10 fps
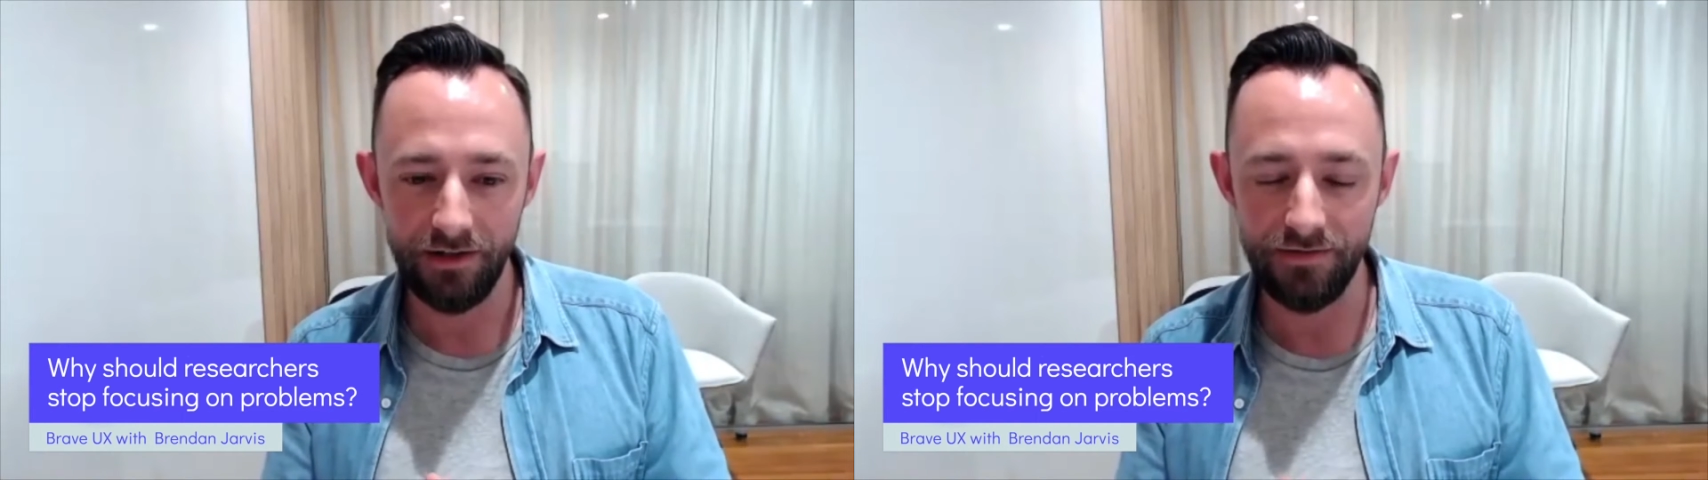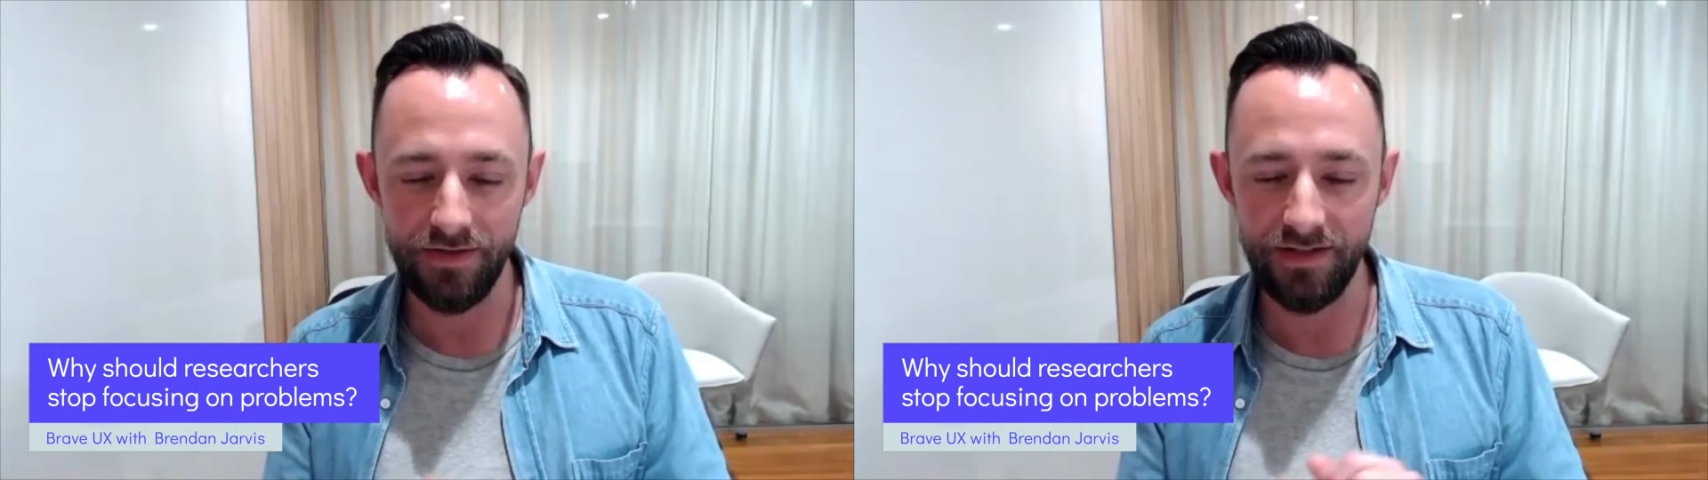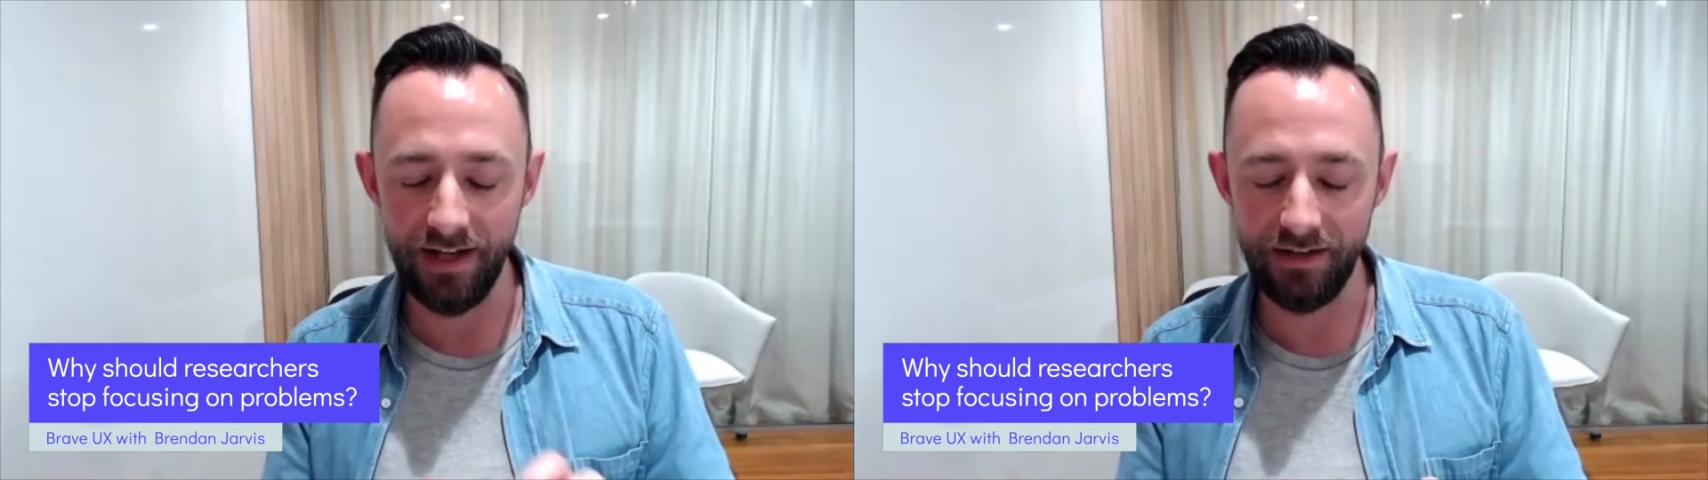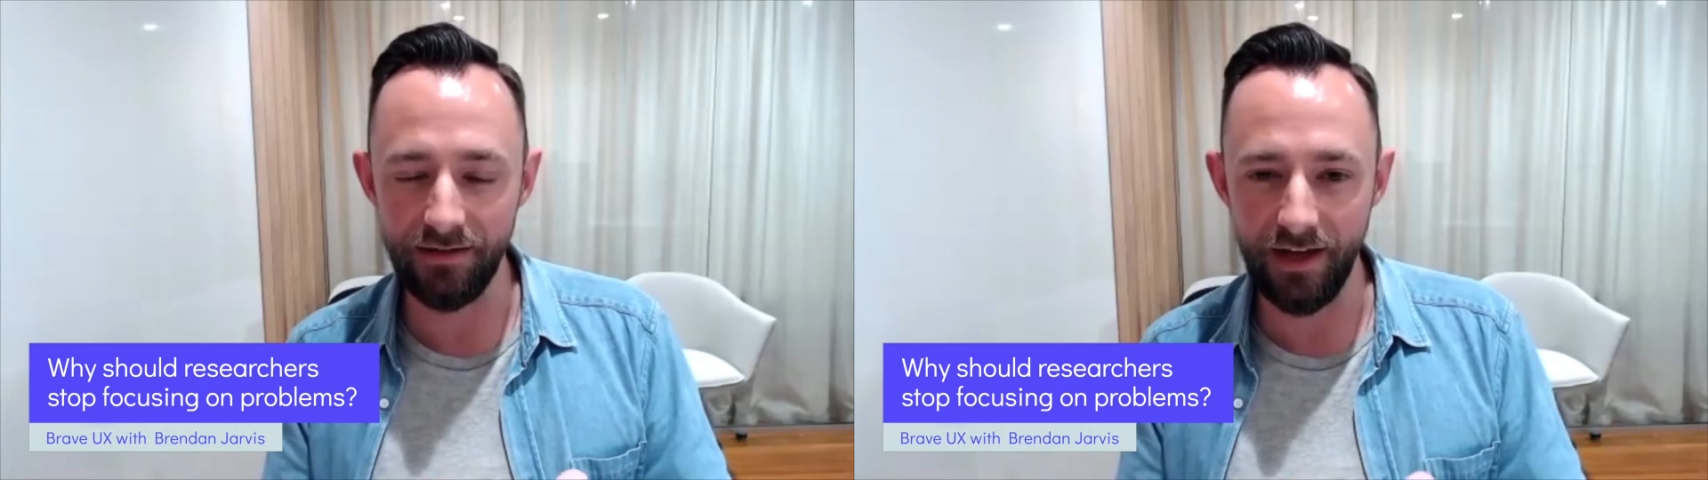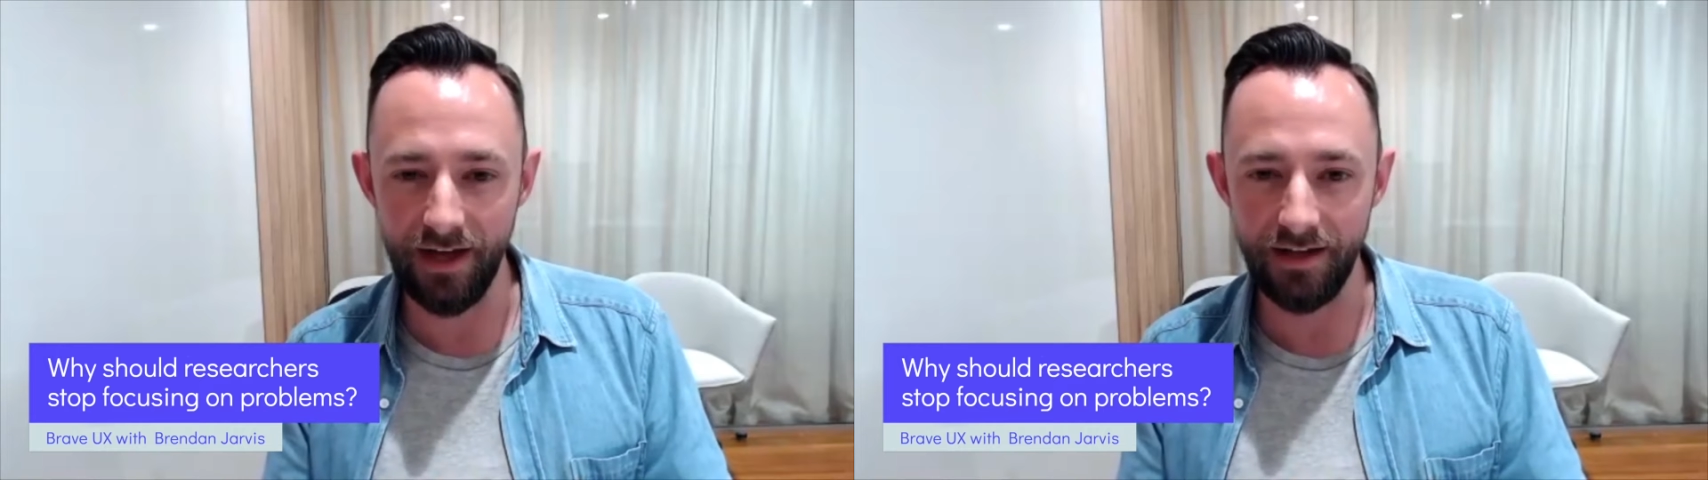you've
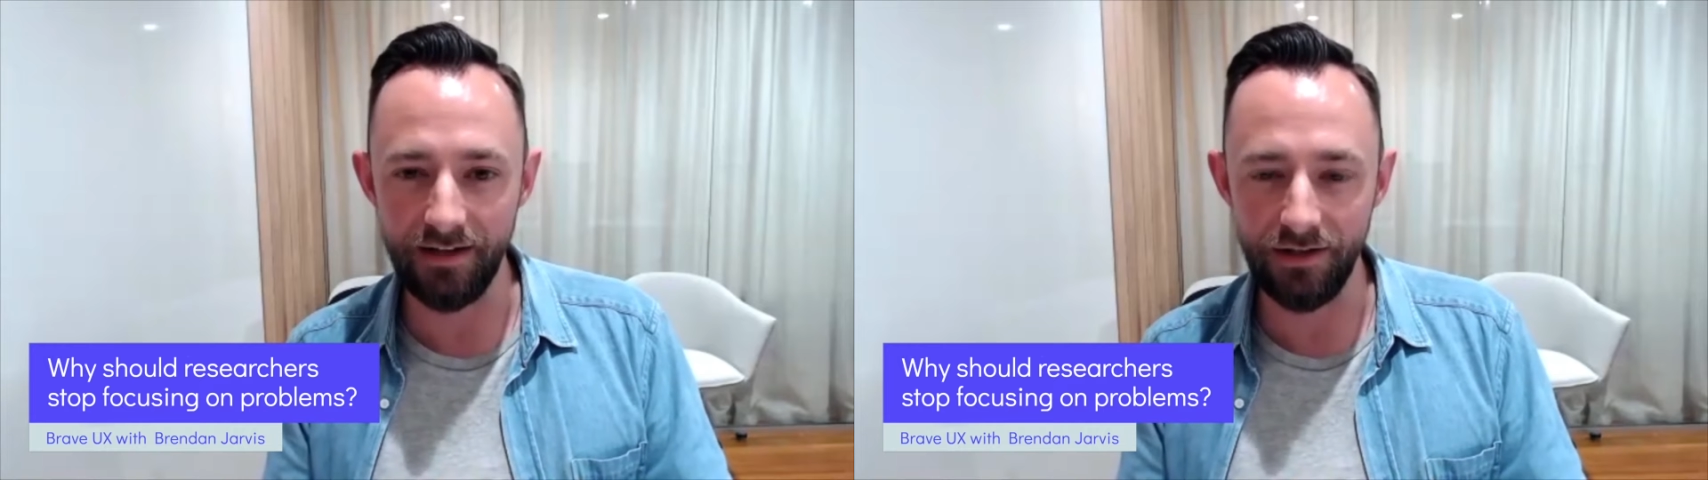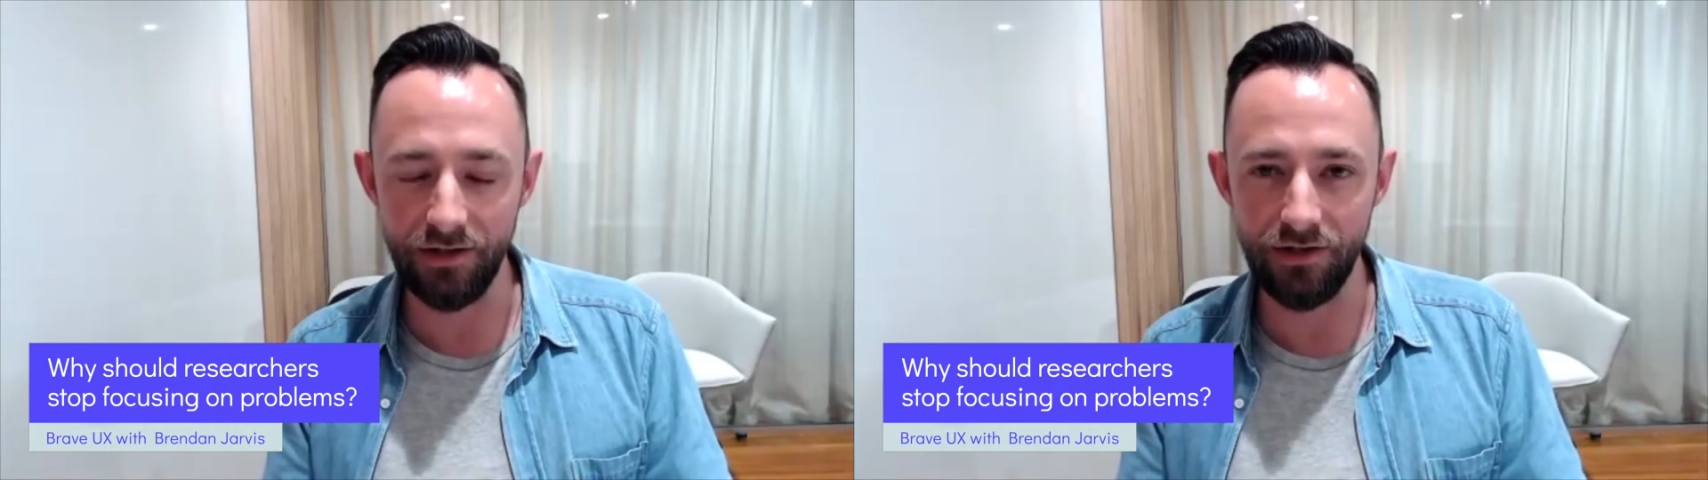said that